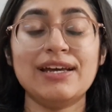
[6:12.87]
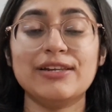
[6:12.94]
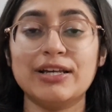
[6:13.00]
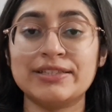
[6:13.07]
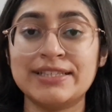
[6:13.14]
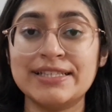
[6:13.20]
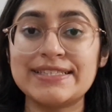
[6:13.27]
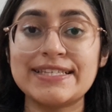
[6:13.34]
Now,
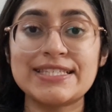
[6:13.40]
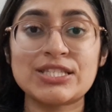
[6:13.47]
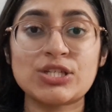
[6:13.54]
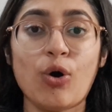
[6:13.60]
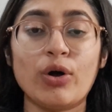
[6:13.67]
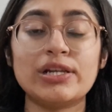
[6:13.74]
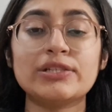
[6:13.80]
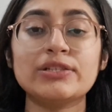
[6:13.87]
this is
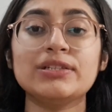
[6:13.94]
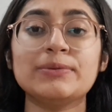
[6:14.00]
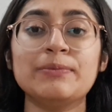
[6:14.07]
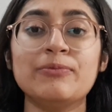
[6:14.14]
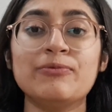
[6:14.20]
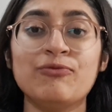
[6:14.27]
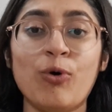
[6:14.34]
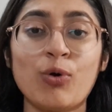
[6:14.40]
called
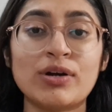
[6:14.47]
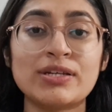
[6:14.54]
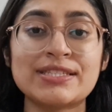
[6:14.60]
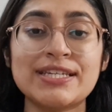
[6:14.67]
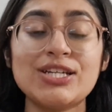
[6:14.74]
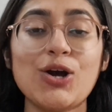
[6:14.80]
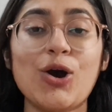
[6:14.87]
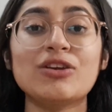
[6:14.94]

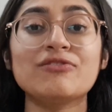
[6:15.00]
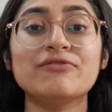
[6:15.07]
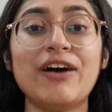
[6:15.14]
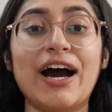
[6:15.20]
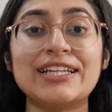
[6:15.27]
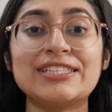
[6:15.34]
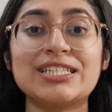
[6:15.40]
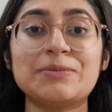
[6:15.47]
focusing on
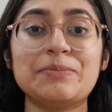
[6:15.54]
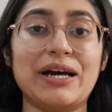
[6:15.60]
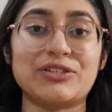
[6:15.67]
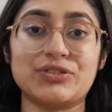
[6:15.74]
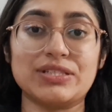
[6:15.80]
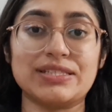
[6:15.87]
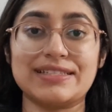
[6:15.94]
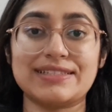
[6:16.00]
vanity
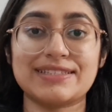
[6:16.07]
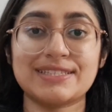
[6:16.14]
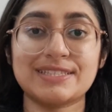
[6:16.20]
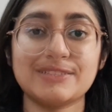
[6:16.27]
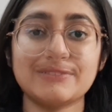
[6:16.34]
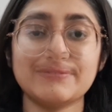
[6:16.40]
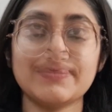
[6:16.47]
matrices.